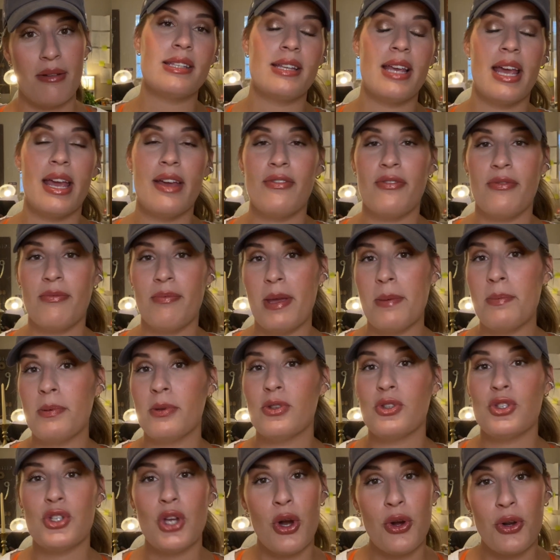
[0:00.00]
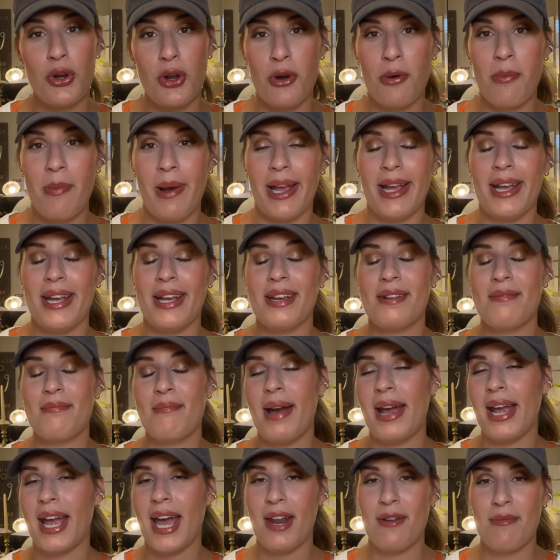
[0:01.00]
If people don't know my
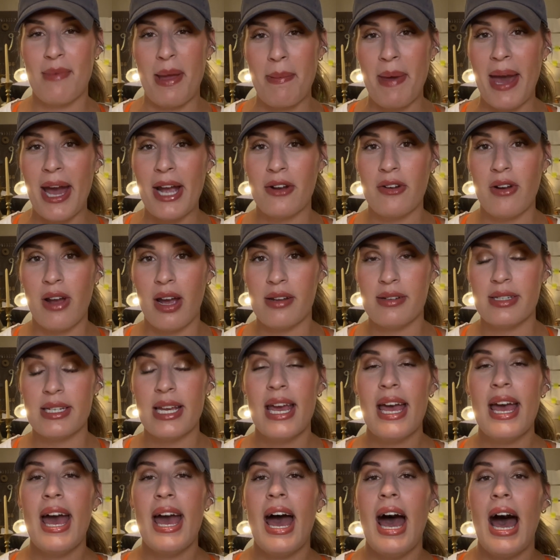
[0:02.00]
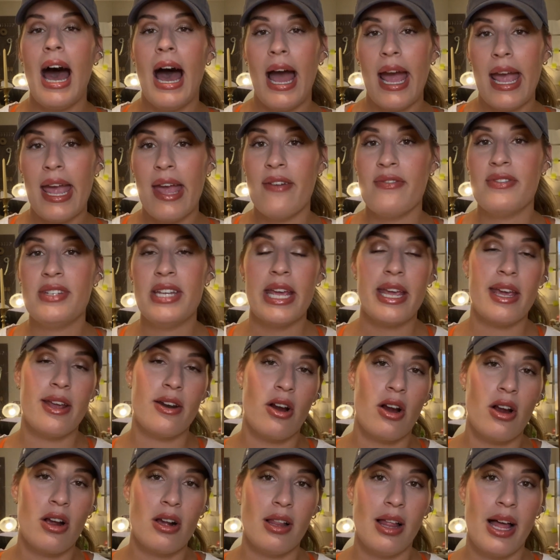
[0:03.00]
my kind of my background, I have taken
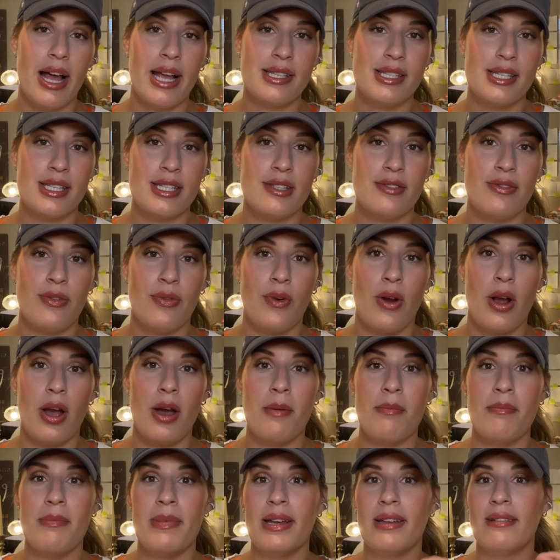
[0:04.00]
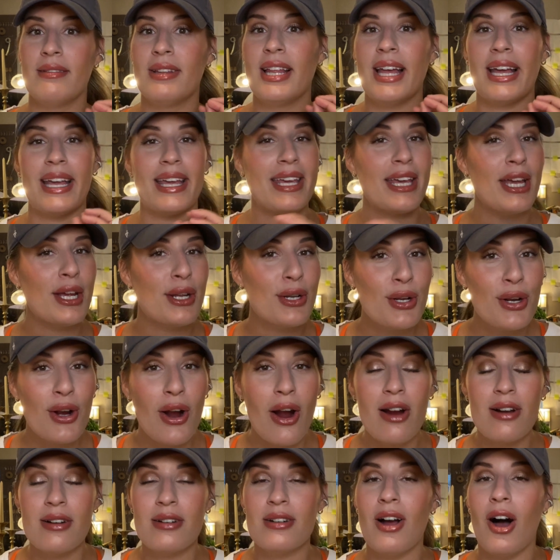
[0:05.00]
art classes from like
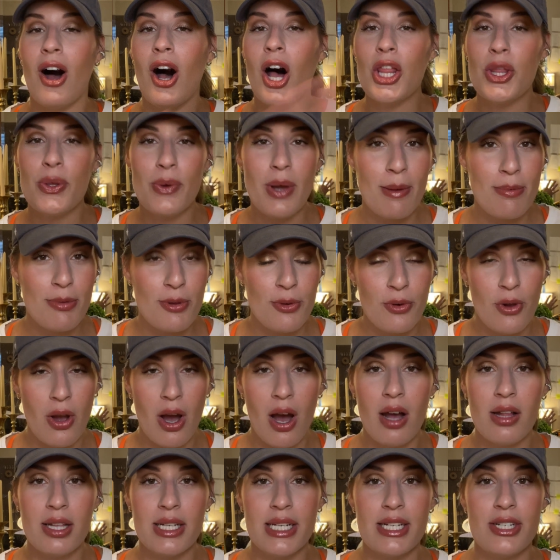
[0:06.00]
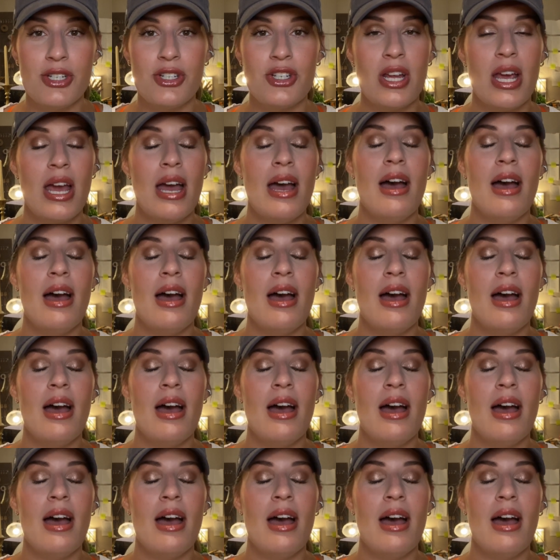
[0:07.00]
kindergarten all the way up through college.